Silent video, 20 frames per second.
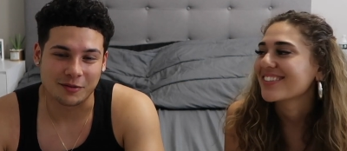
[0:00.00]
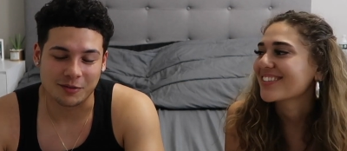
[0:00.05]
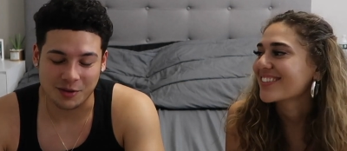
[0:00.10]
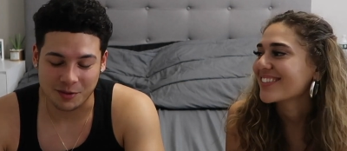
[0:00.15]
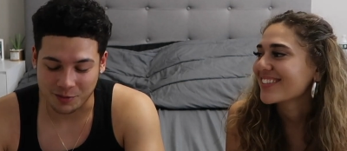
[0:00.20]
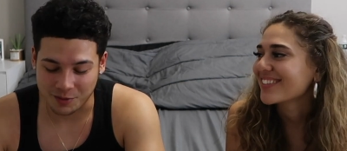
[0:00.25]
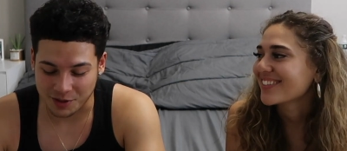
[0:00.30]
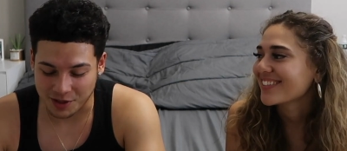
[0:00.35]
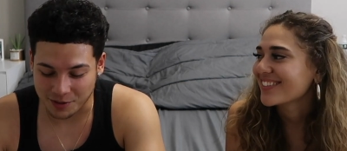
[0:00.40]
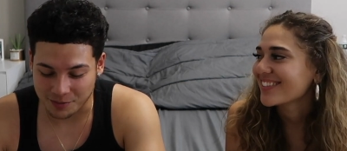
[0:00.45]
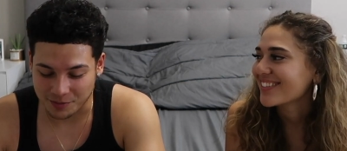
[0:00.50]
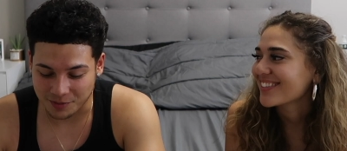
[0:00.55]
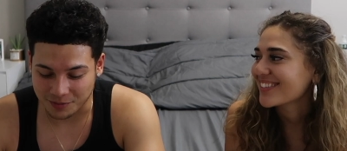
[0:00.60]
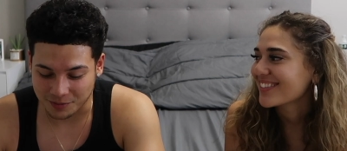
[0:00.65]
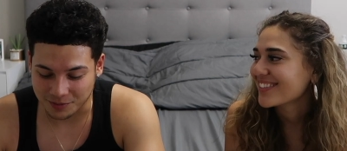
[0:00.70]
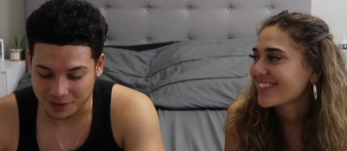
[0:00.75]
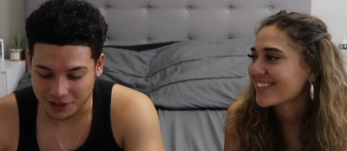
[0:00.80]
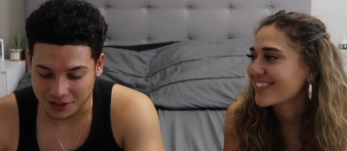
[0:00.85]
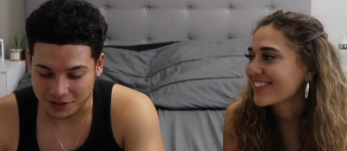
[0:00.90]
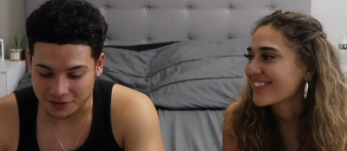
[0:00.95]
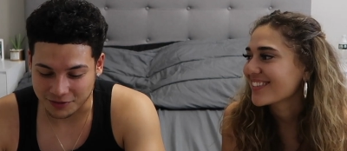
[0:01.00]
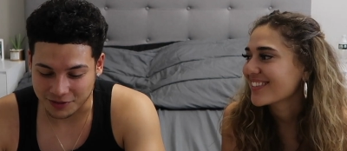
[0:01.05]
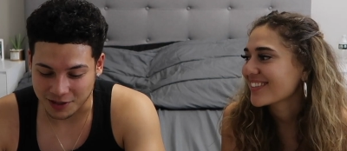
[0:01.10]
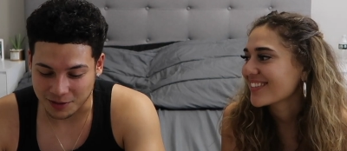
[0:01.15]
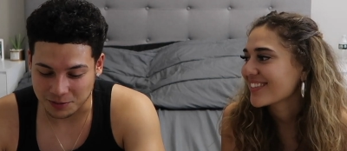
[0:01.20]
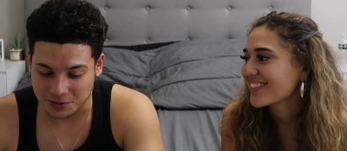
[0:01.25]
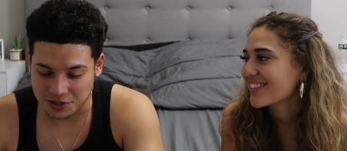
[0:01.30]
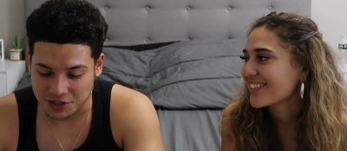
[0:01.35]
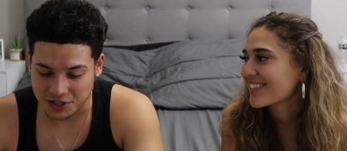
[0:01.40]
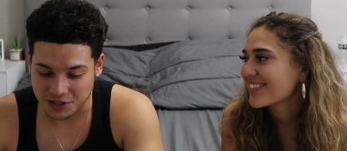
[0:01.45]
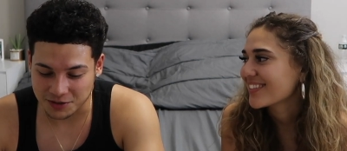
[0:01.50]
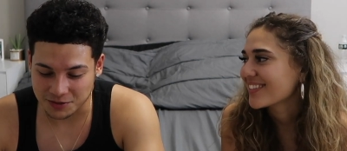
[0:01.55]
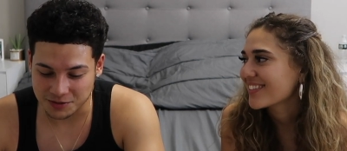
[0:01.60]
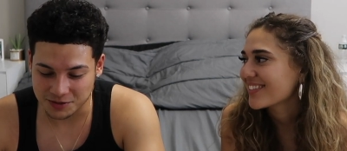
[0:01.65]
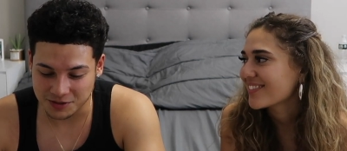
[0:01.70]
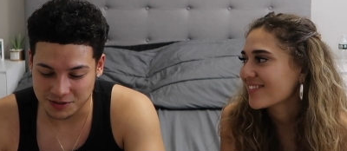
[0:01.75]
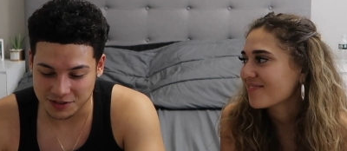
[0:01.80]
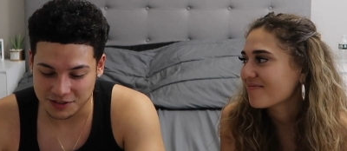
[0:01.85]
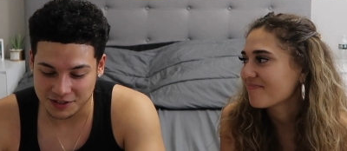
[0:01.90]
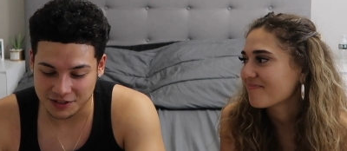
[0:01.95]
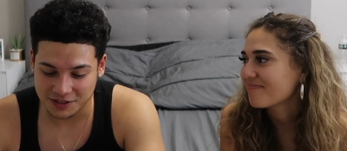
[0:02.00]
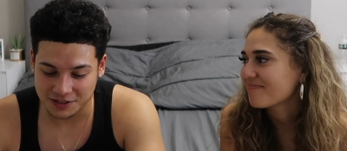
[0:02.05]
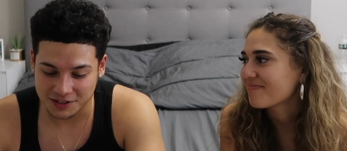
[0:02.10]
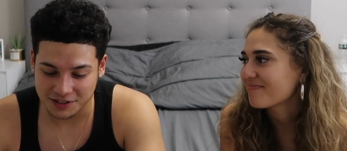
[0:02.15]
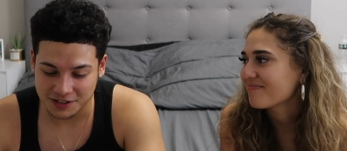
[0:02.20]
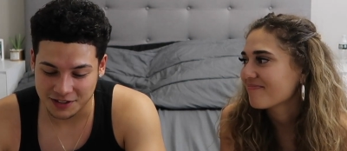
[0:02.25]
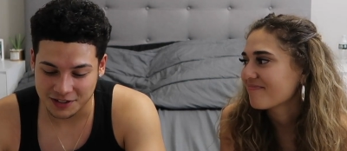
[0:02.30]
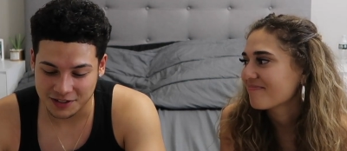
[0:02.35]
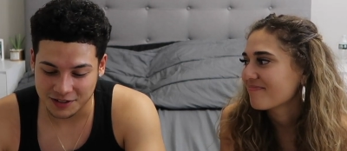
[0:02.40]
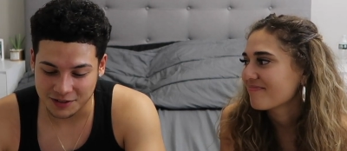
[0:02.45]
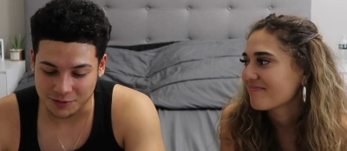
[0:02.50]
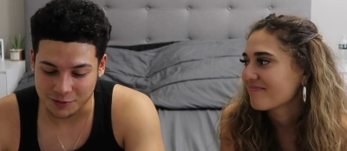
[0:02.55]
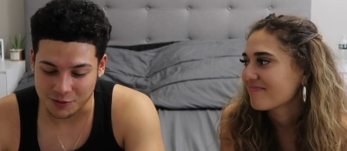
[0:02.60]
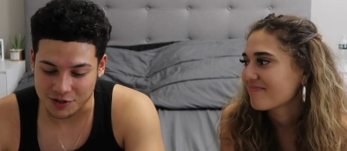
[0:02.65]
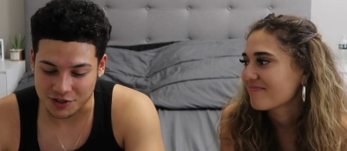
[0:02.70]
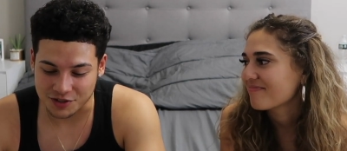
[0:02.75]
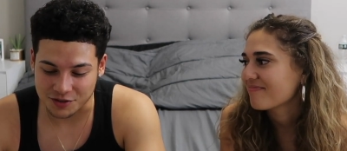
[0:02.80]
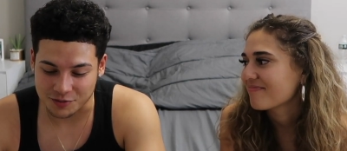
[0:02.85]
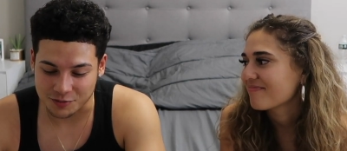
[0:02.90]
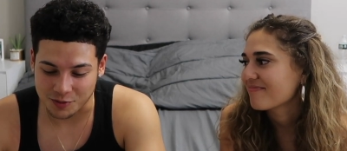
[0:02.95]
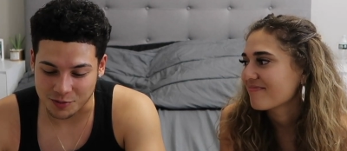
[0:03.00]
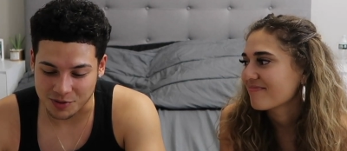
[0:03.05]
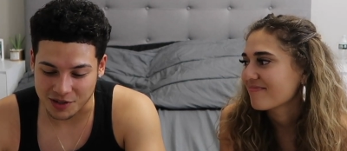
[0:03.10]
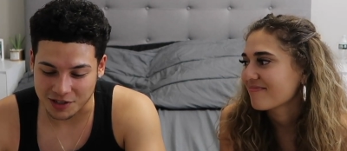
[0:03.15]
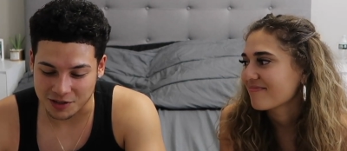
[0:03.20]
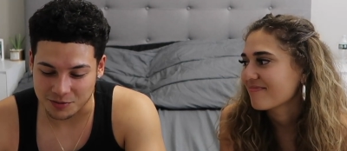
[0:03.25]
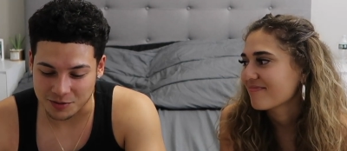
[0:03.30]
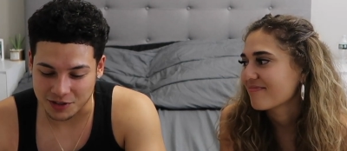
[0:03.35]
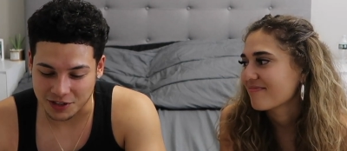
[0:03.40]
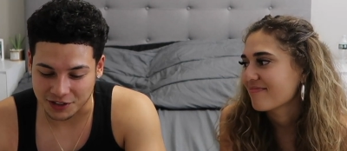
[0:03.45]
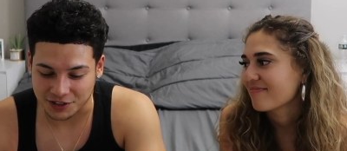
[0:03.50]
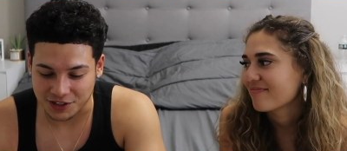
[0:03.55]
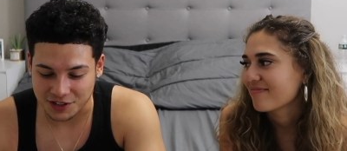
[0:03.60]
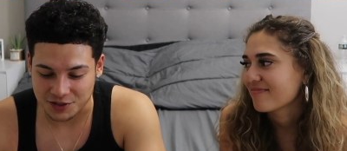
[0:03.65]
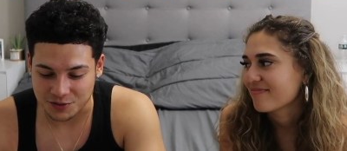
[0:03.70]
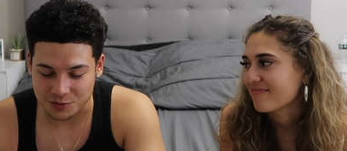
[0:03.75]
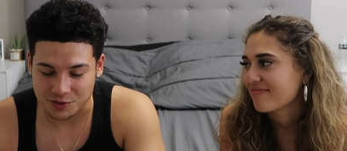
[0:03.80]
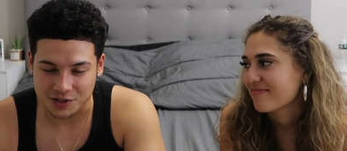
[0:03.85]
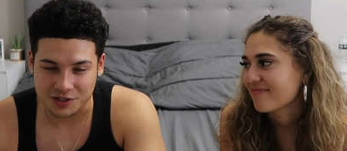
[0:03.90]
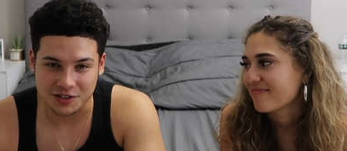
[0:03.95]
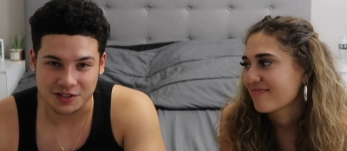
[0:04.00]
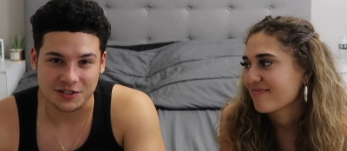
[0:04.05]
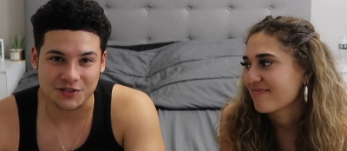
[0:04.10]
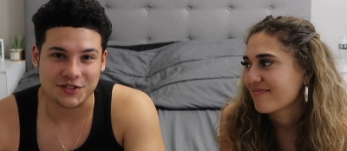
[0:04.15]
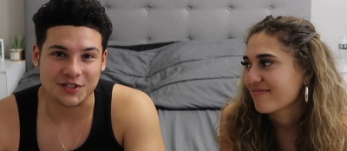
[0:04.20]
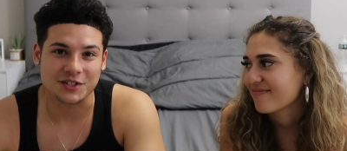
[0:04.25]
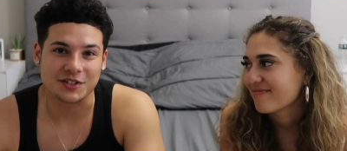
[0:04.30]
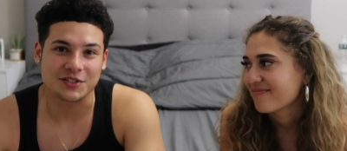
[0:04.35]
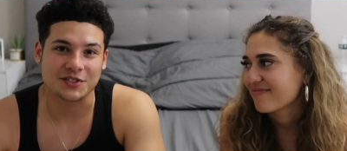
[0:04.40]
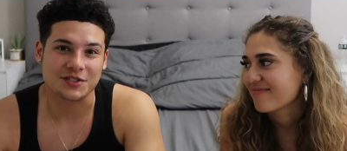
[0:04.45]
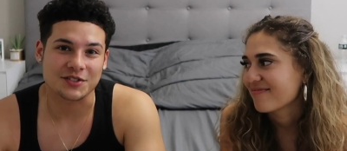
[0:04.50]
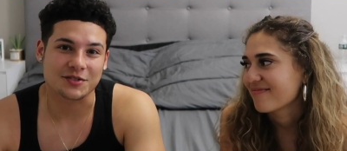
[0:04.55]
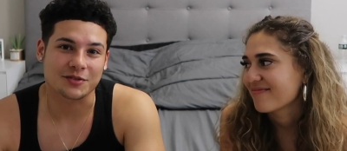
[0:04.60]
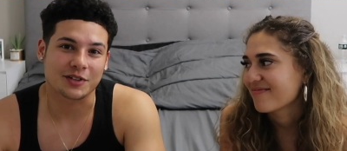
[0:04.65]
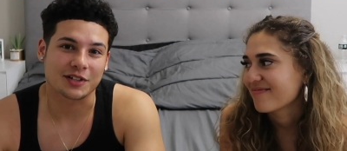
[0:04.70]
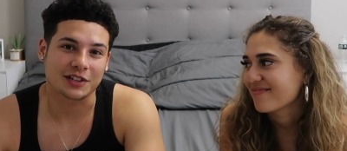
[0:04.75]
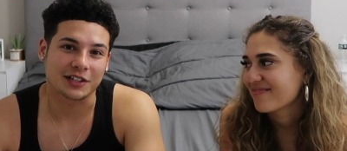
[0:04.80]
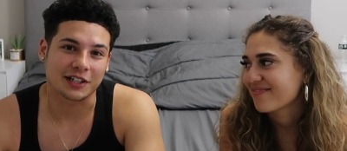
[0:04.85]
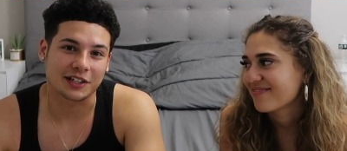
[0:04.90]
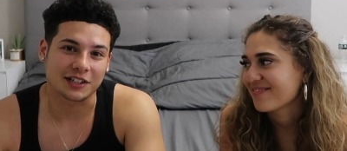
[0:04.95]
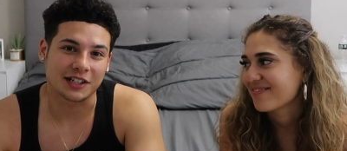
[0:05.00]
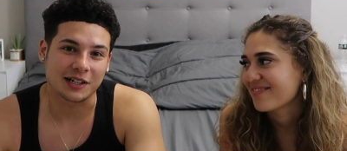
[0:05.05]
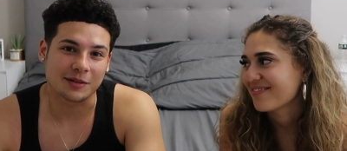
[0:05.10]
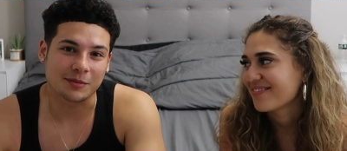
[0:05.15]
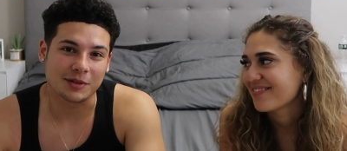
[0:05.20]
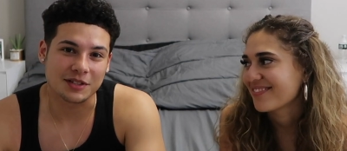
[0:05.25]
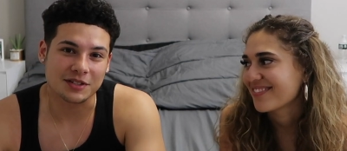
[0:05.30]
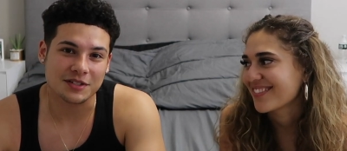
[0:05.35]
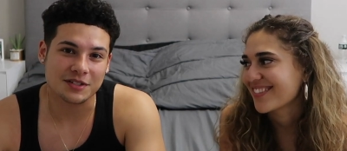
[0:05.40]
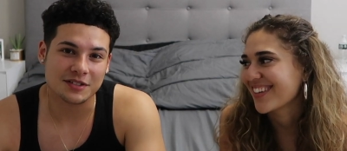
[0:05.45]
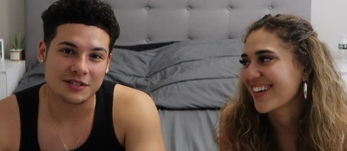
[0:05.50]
Speaker 1: when we come like a family channel mm -hmm which will probably be like next week because Janiece is already like nine months.